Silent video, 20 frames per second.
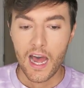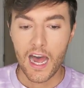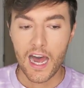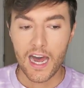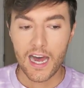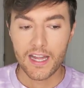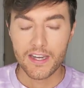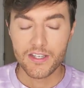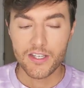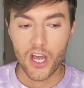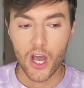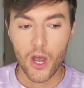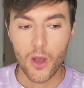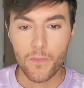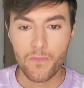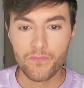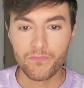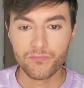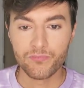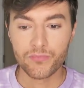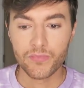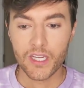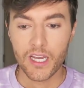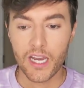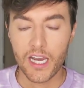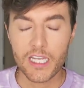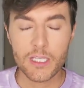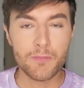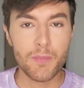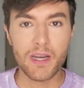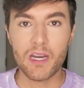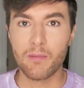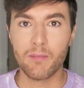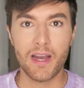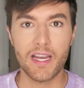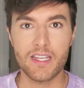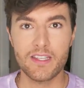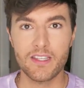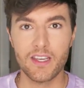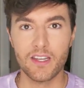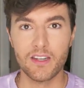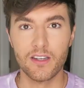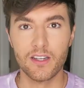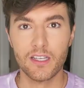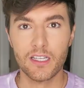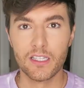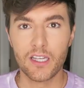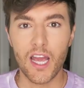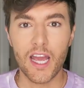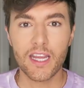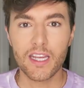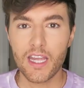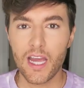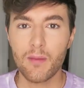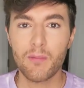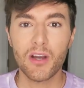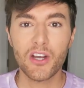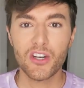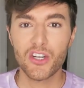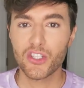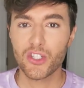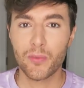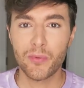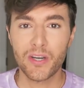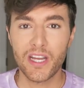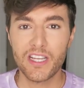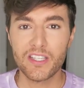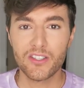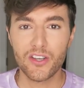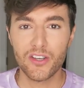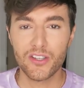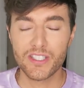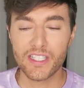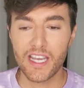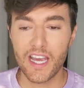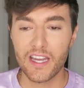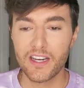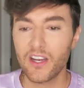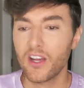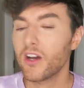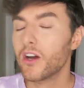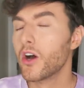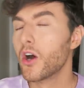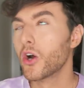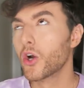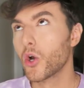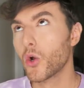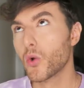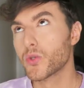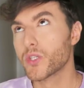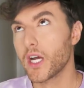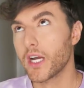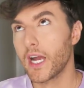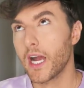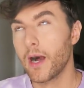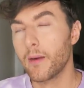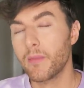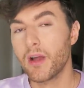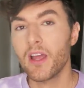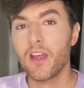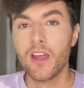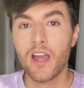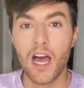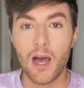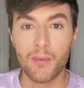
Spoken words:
and it's been amazing. Like, am I gonna shop on ASOS again? Of course I am.